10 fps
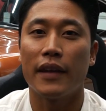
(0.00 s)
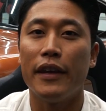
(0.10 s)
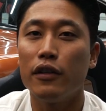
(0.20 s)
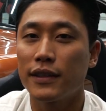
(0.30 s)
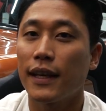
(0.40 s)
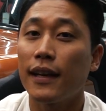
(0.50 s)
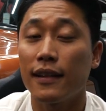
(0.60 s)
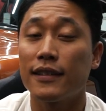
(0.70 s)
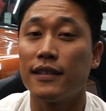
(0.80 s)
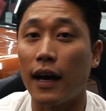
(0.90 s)
If you sit in
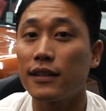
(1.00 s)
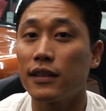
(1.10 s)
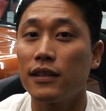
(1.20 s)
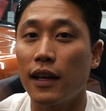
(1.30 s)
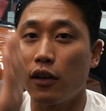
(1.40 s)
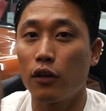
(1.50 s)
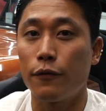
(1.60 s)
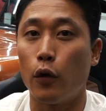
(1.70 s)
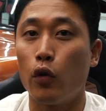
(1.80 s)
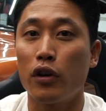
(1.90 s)
this Datsun and look
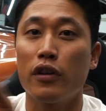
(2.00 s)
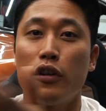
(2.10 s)
forward,